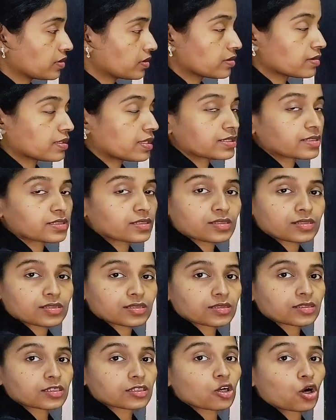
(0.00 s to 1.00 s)
That is
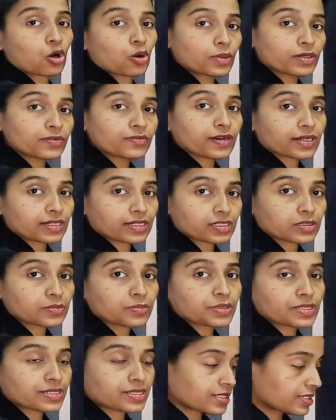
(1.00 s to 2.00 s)
the common factor
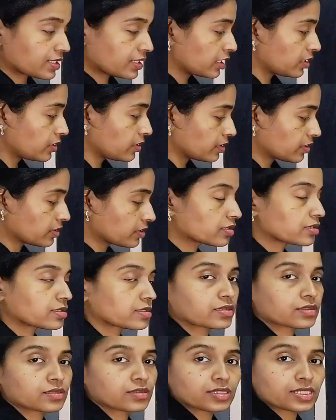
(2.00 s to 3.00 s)
present in
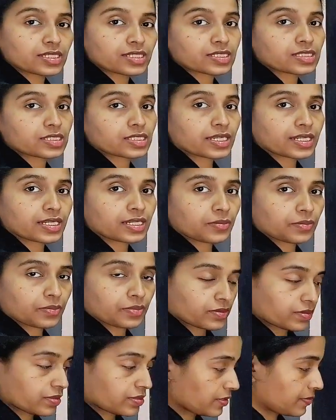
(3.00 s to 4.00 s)
these three
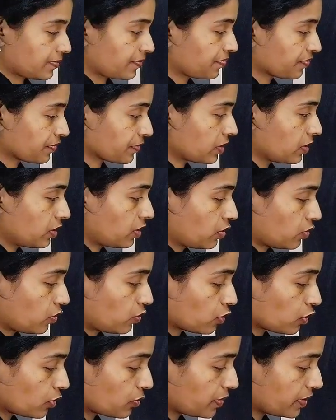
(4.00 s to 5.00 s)
numbers.
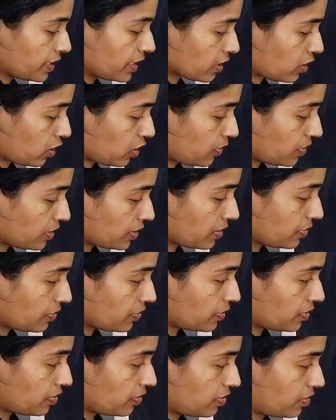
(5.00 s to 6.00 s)
What would be the common
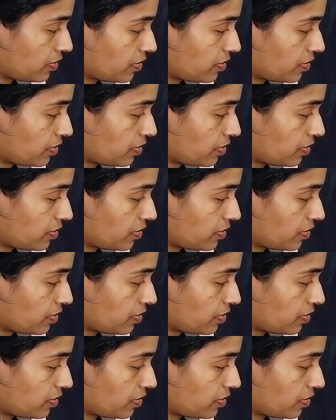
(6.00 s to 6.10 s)
number?